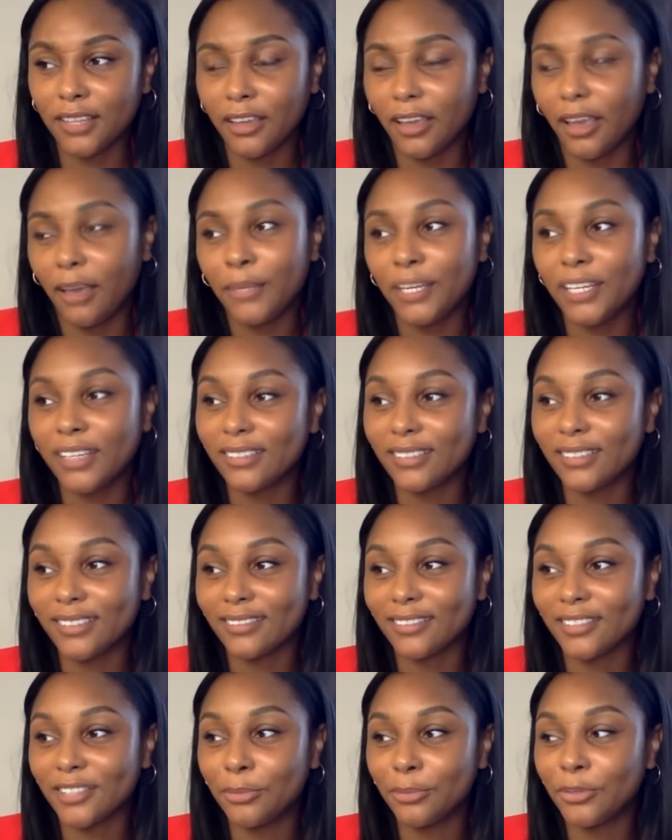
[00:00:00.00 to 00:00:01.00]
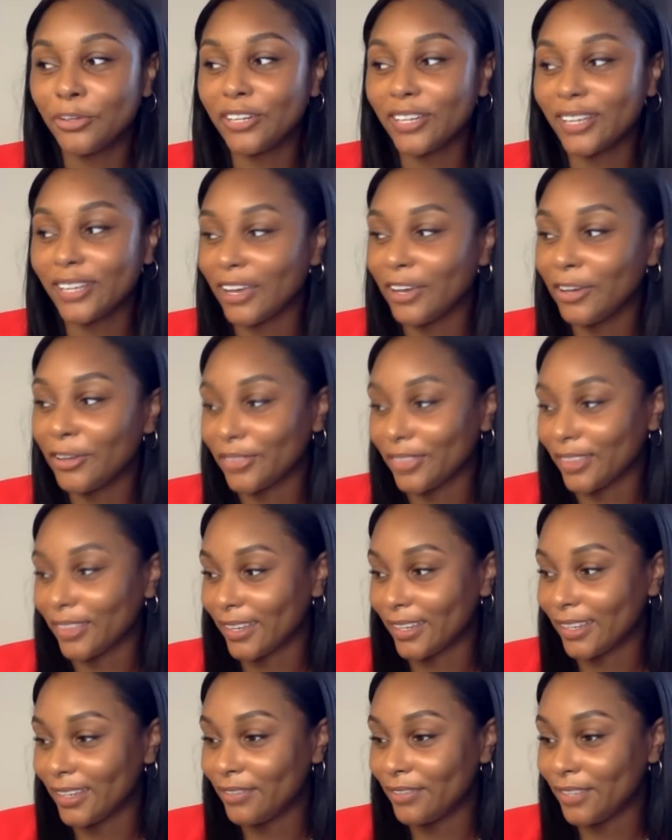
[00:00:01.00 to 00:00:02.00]
I mean, community health,
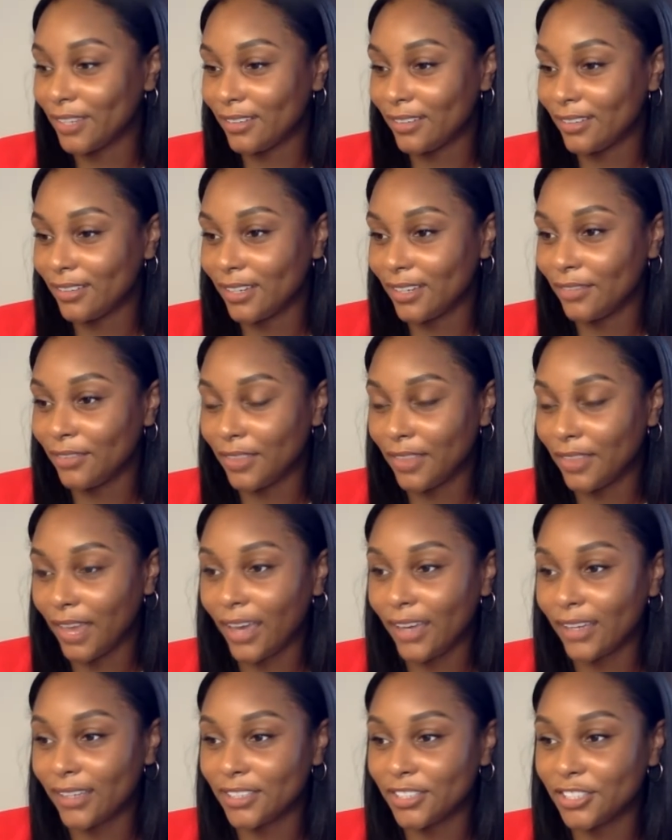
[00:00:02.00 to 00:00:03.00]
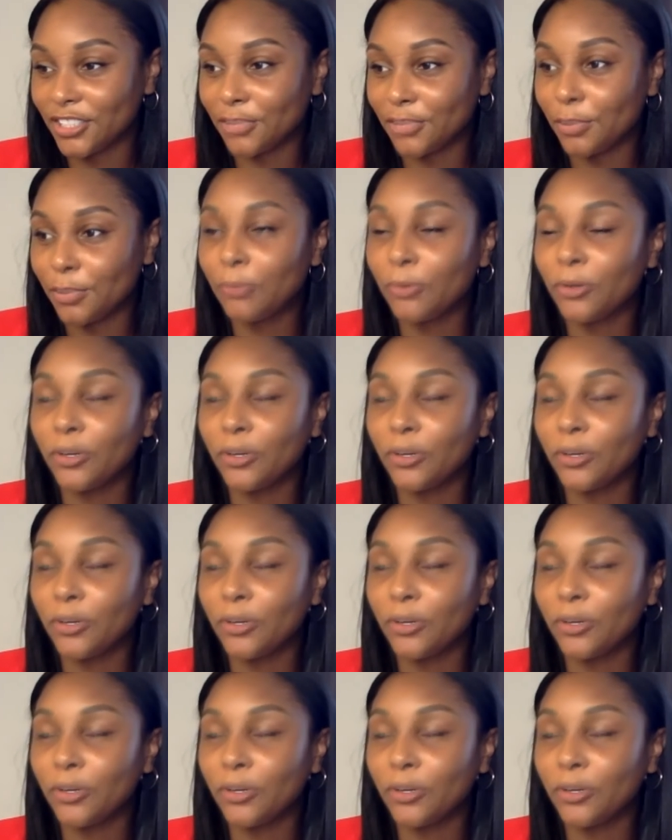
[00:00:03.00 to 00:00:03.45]
like even that is just people